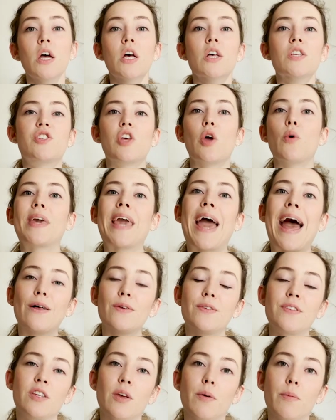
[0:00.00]
So
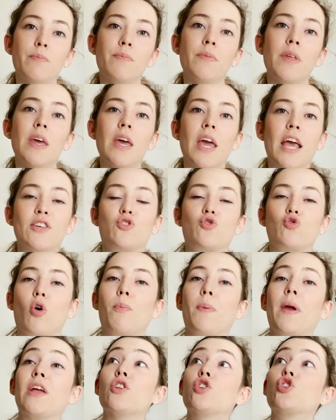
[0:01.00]
calcium is
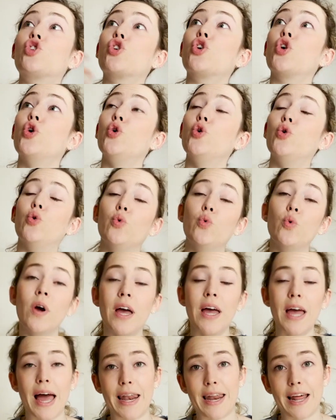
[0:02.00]
dropping 2
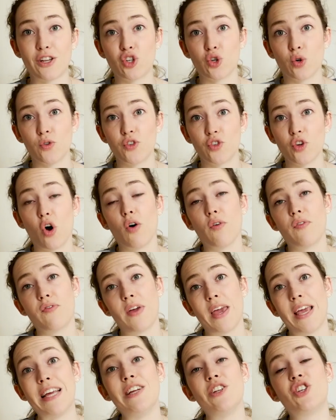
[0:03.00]
electrons off.
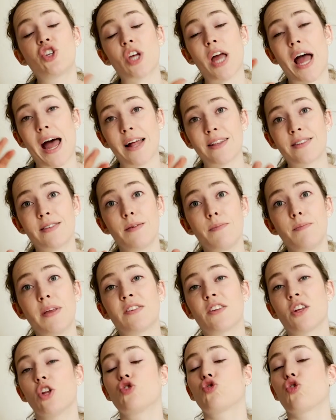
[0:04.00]
Each atom
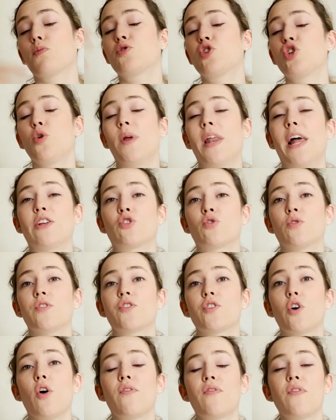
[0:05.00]
is going to drop 2
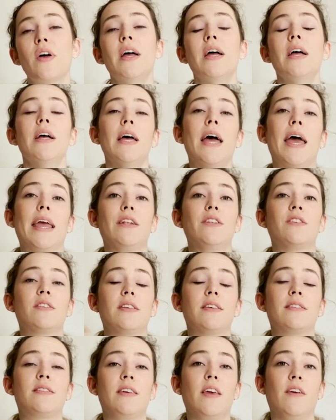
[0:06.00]
electrons off into
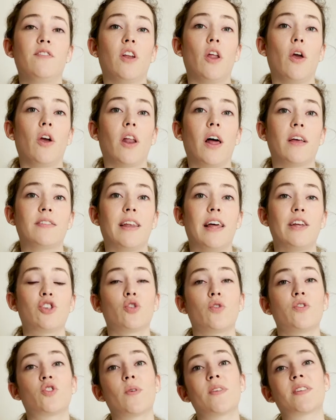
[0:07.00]
the sea of delocalized
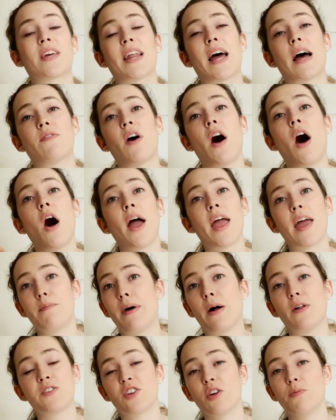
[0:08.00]
electrons. So it's going to have a higher
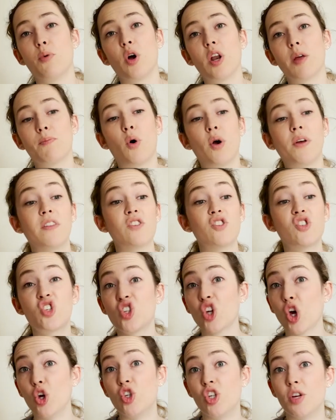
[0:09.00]
melting and boiling point than
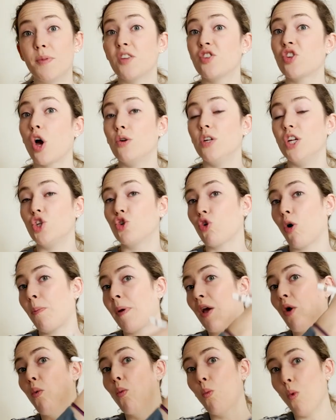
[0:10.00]
sodium that's only
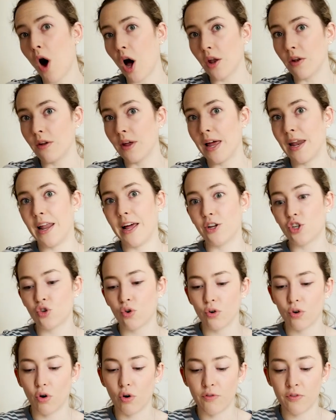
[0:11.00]
dropping 1
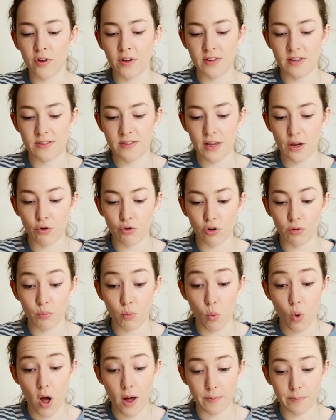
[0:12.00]
electron off because it's in group
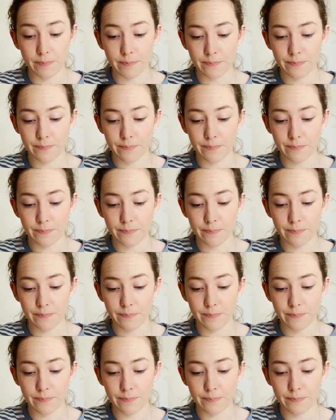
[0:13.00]
1.